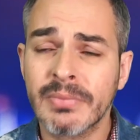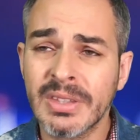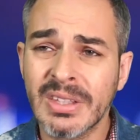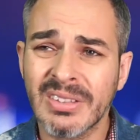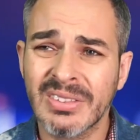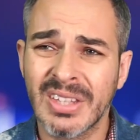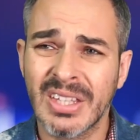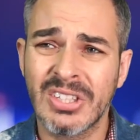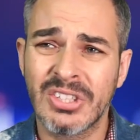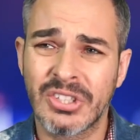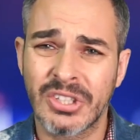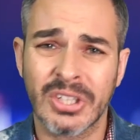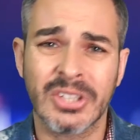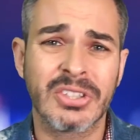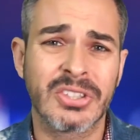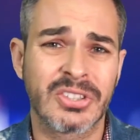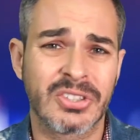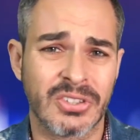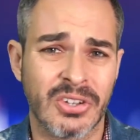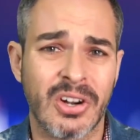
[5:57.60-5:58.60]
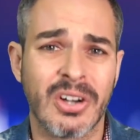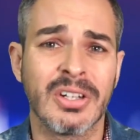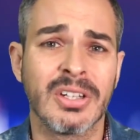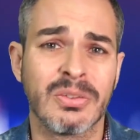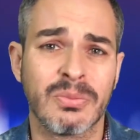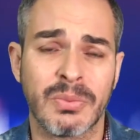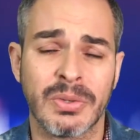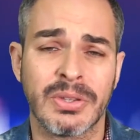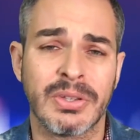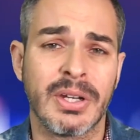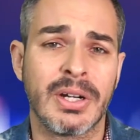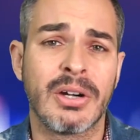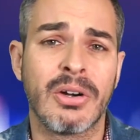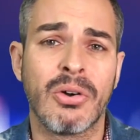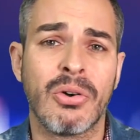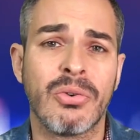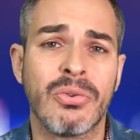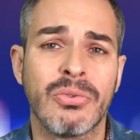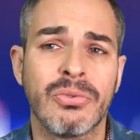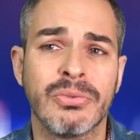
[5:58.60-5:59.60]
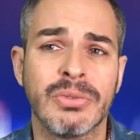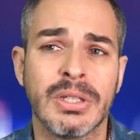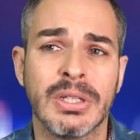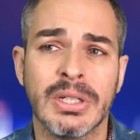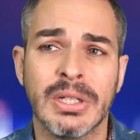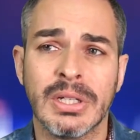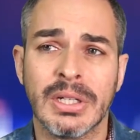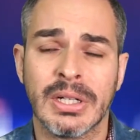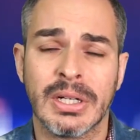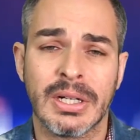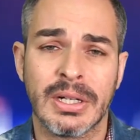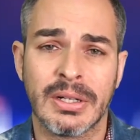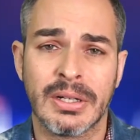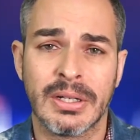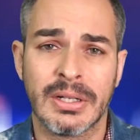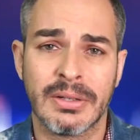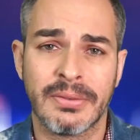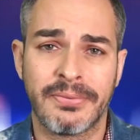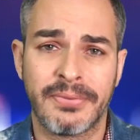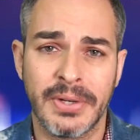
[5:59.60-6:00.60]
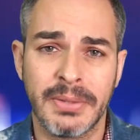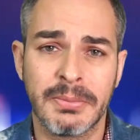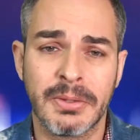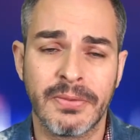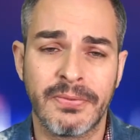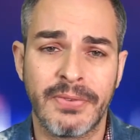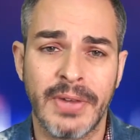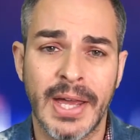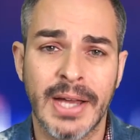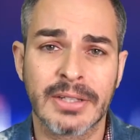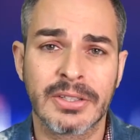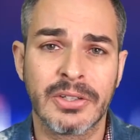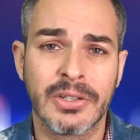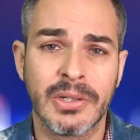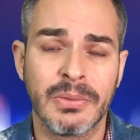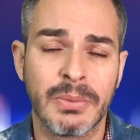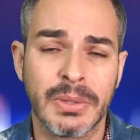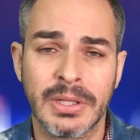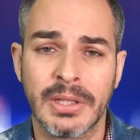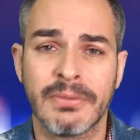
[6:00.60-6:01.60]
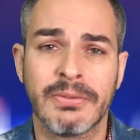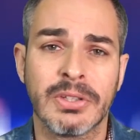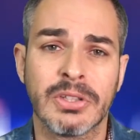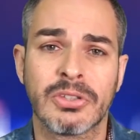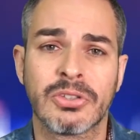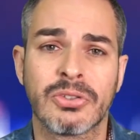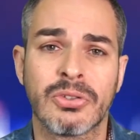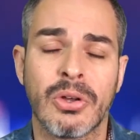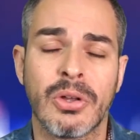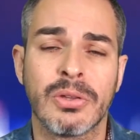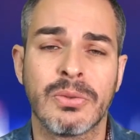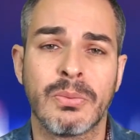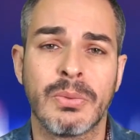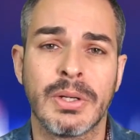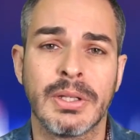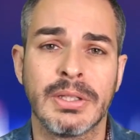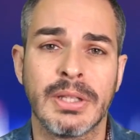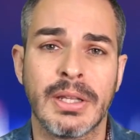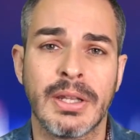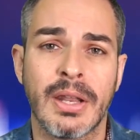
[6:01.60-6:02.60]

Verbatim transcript: They just started with their own uh, a Fremont factory where they've installed one and